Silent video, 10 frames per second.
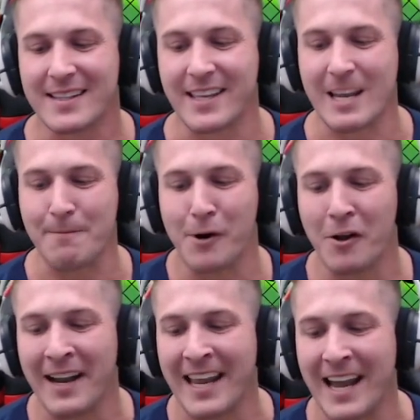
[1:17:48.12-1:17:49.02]
Did he
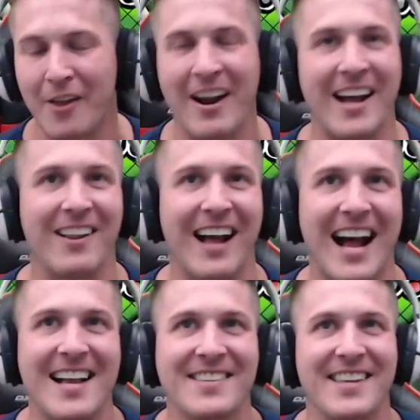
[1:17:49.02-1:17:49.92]
pull any other
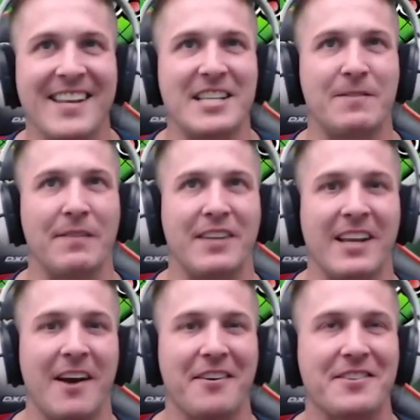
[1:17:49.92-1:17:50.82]
LRs in his 1500